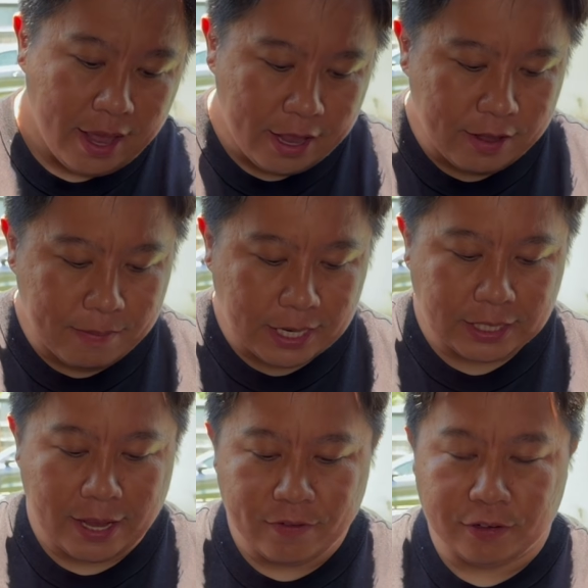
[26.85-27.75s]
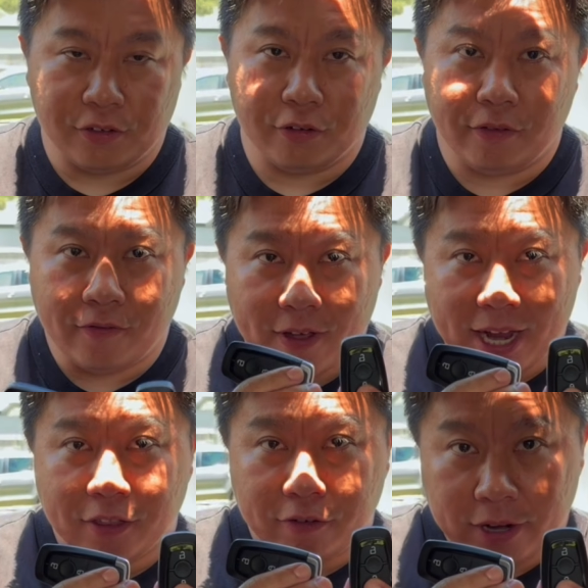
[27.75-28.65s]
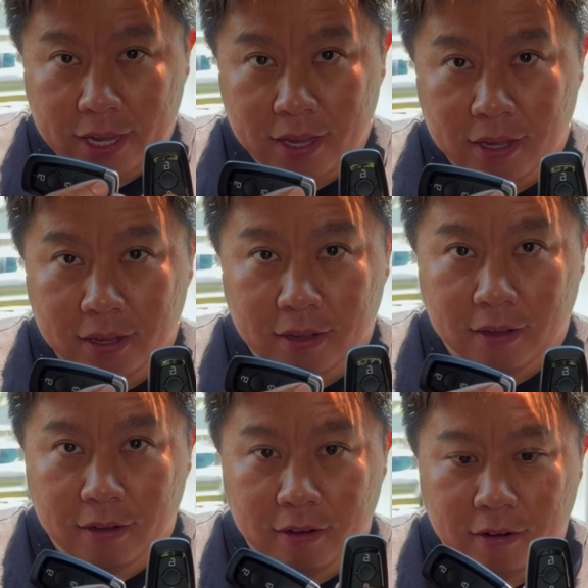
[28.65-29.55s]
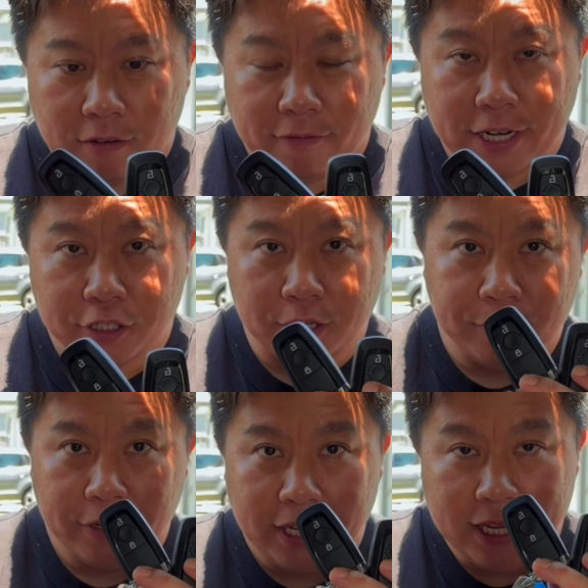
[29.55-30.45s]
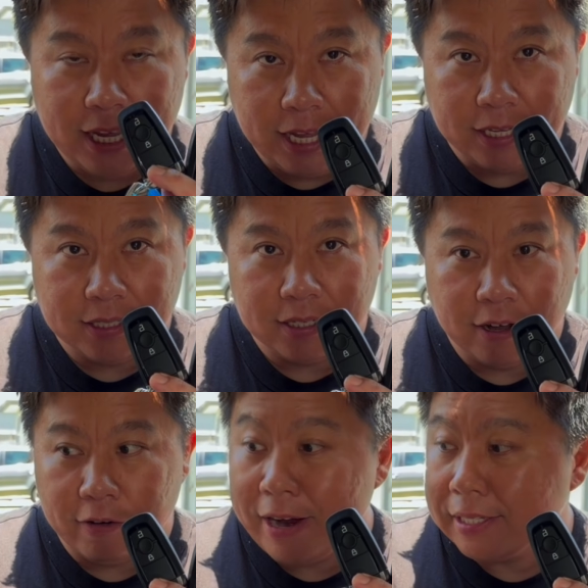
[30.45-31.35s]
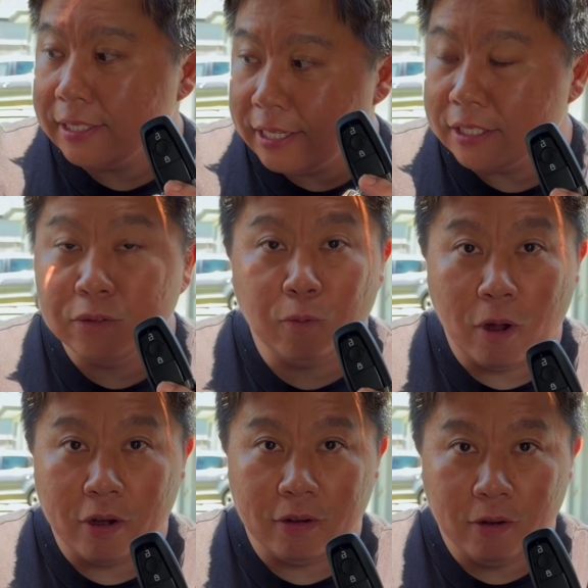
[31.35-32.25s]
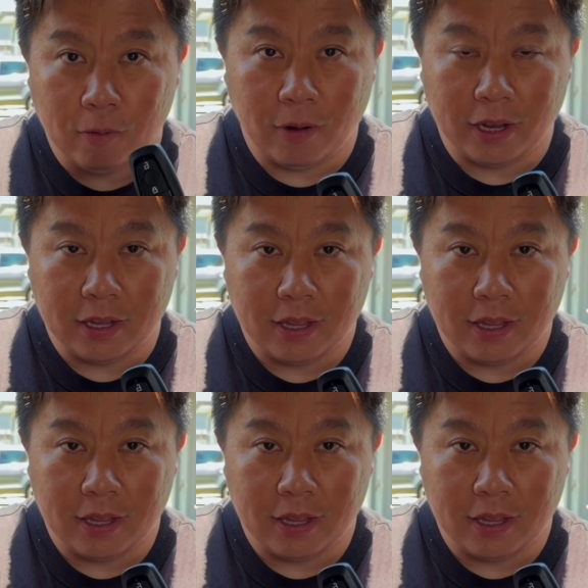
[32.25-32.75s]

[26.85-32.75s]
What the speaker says: and you must have your 2 factory Ranger Super Duty keys, or else this won't work.